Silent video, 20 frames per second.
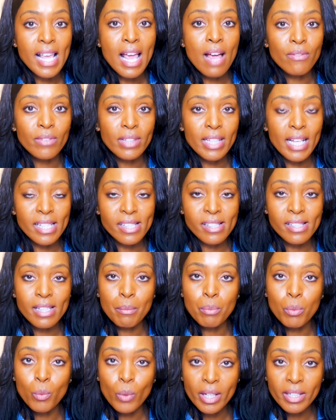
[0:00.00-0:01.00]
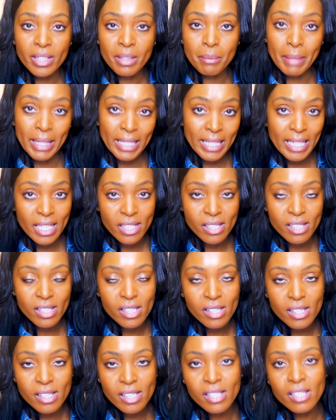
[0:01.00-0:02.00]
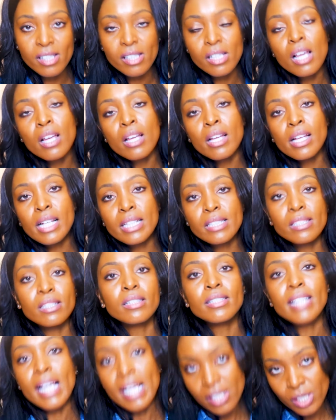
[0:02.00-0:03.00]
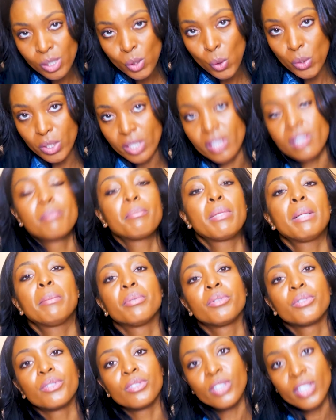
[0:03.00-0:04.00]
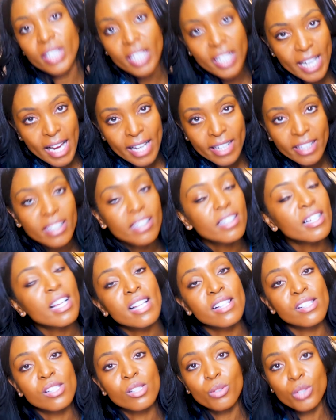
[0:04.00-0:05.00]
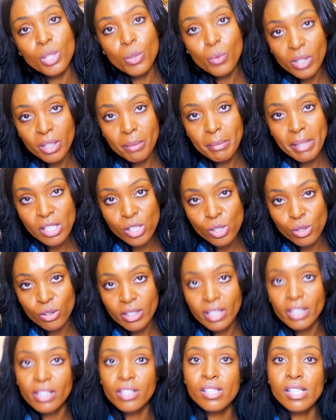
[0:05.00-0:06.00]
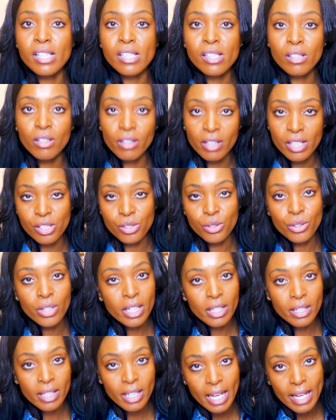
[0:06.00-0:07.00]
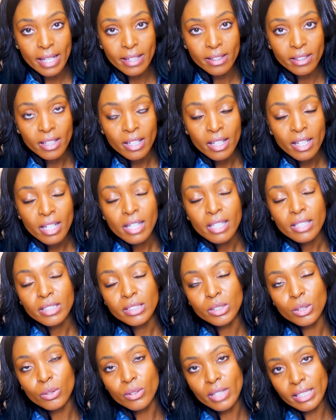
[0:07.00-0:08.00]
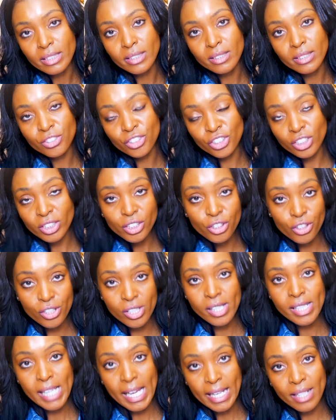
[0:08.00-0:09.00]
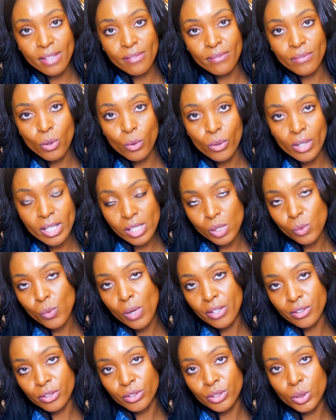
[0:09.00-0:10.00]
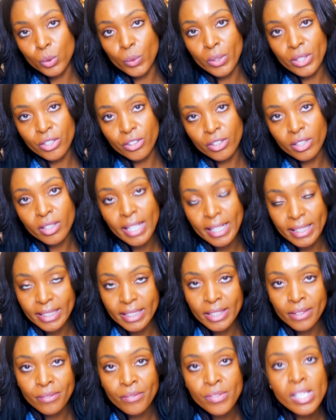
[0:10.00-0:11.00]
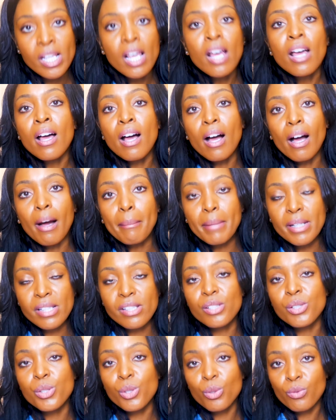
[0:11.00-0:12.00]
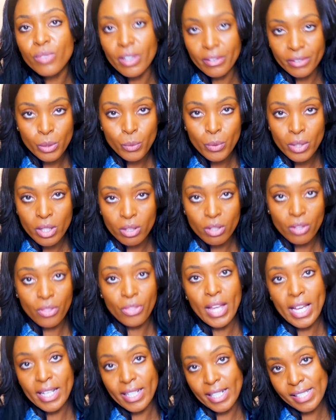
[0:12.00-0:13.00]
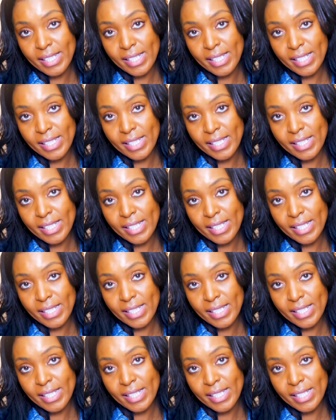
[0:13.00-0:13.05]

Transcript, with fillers: heavily as step one in many instances, it's a test score. People are looking at it, and so you want to make sure that it's as good as you can get. So that's your second focus while you're doing your electives um, is to do very well on that